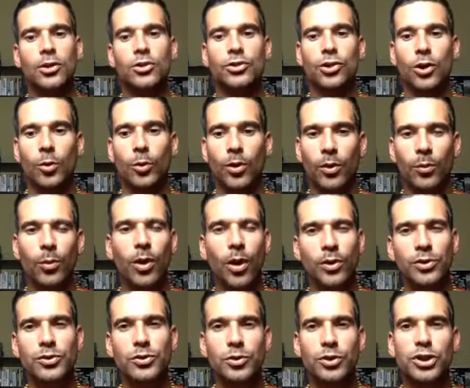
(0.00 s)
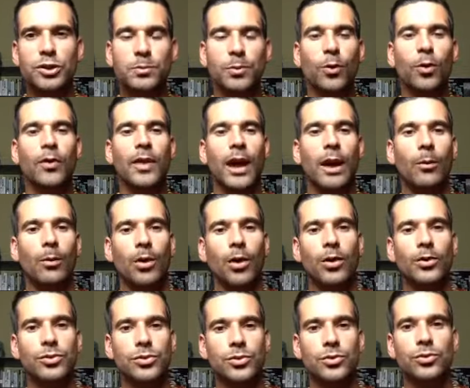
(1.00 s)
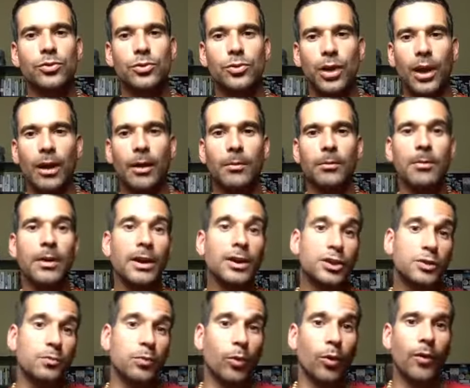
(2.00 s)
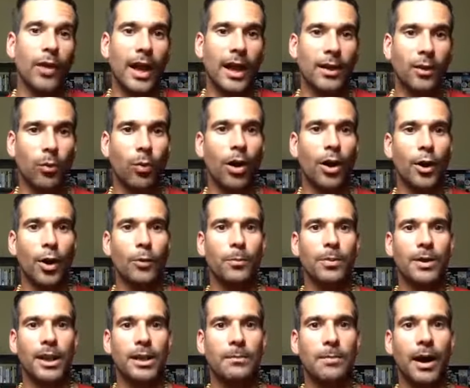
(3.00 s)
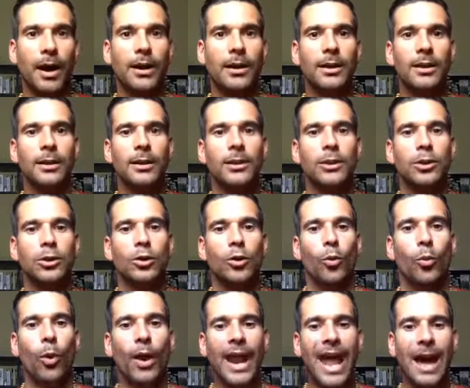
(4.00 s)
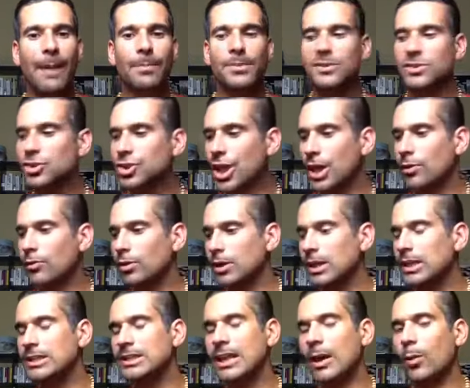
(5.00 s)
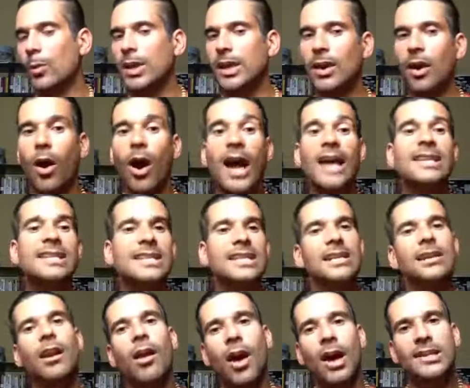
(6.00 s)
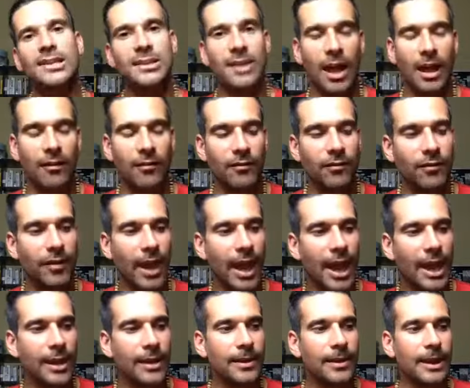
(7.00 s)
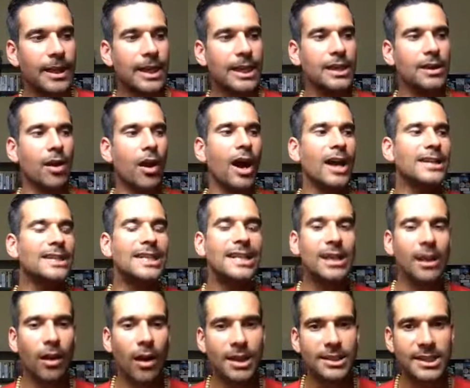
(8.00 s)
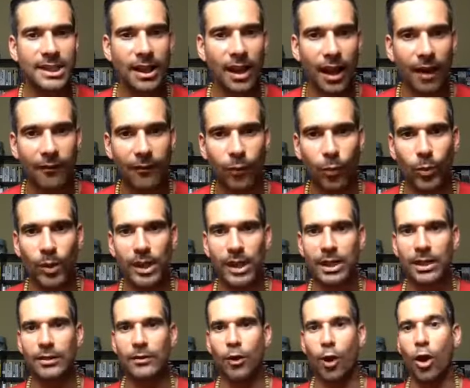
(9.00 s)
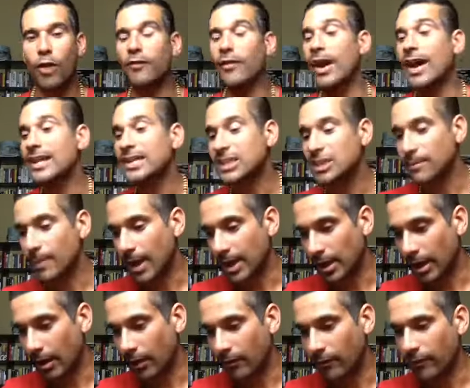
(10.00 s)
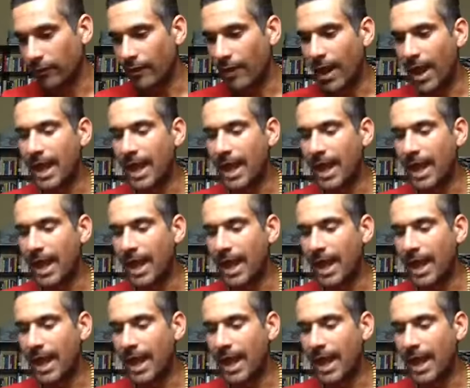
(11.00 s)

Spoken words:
So we're going to explore that. We're going to explore that quite openly. But what happens generally is that we idealize love. And in idealizing love, we overestimate love.